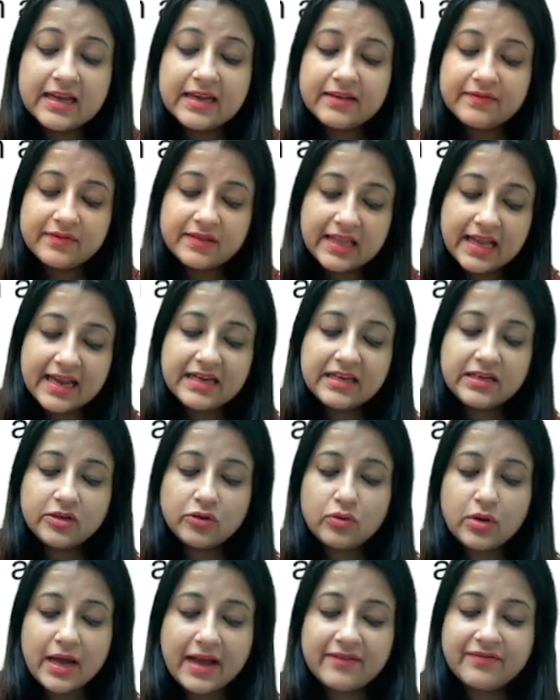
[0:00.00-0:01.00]
Then
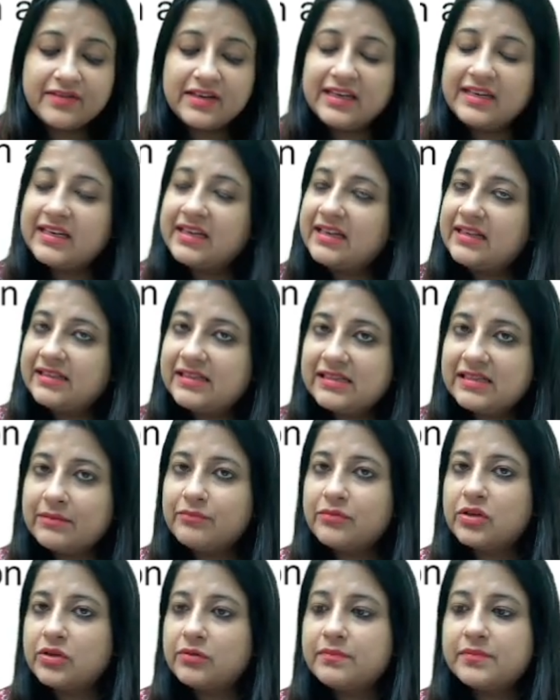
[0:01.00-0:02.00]
you have clinical
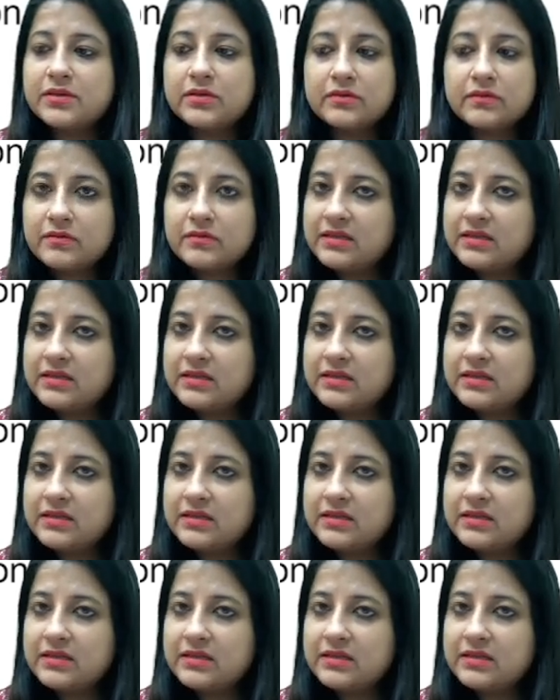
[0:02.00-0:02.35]
symptoms,